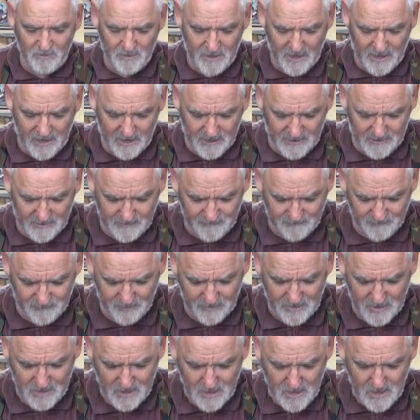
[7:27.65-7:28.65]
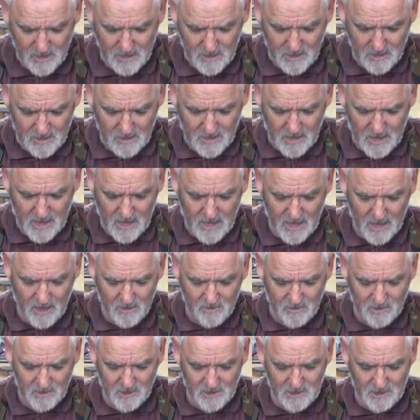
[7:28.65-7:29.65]
band.
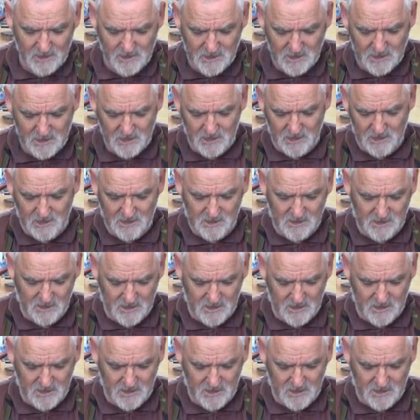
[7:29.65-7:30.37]
How easy is